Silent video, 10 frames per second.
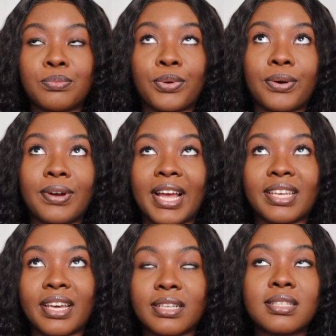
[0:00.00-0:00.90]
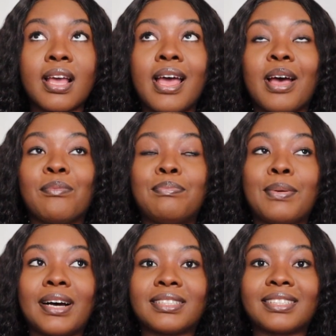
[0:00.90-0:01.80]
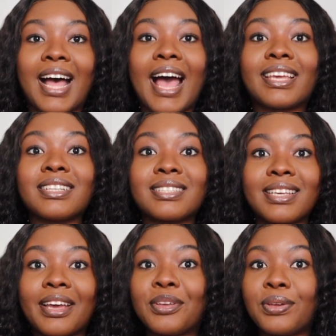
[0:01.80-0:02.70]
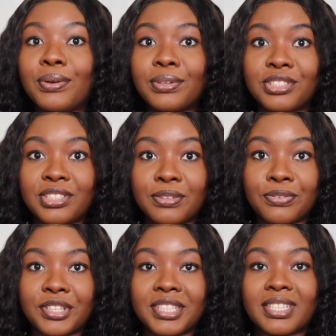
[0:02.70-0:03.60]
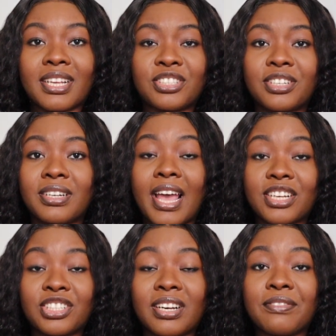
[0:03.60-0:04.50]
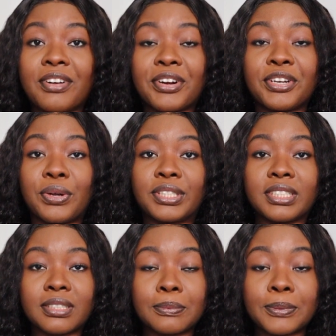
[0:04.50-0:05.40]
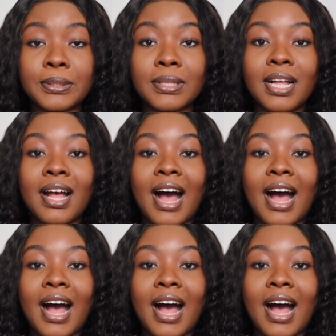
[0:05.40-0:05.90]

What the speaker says: Pro, I guess, but I can see a huge difference. It's actually very noticeable.